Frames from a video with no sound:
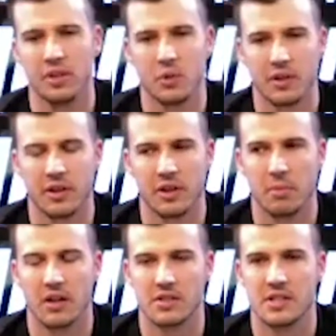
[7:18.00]
quick there
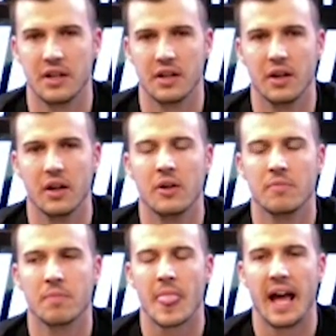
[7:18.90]
about uh,
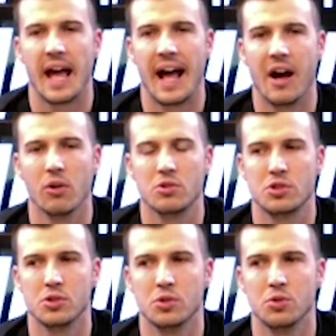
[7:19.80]
how
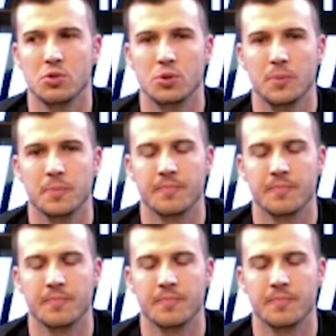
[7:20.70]
to